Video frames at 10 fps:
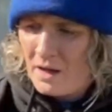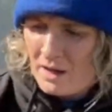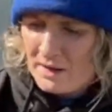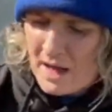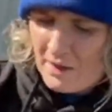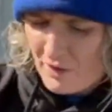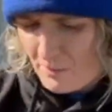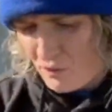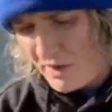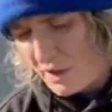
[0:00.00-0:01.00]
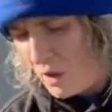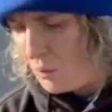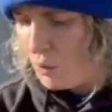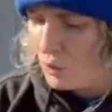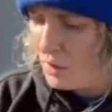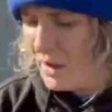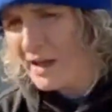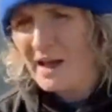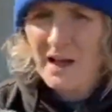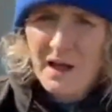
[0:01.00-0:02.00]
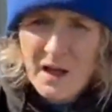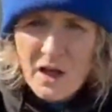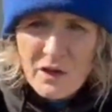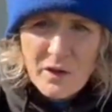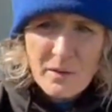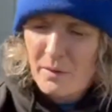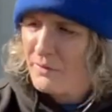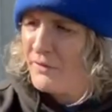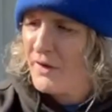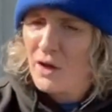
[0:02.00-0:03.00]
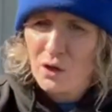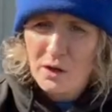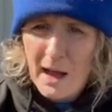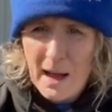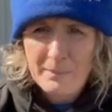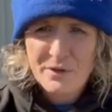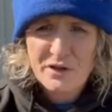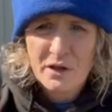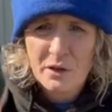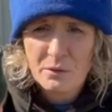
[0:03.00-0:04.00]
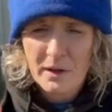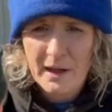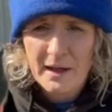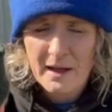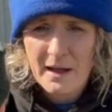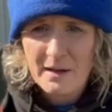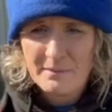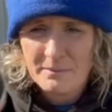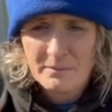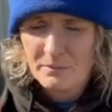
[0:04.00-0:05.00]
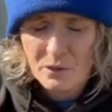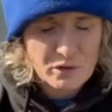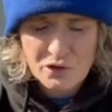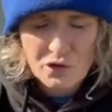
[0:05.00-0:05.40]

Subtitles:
yeah, the merino wool, they feel absolutely, well, just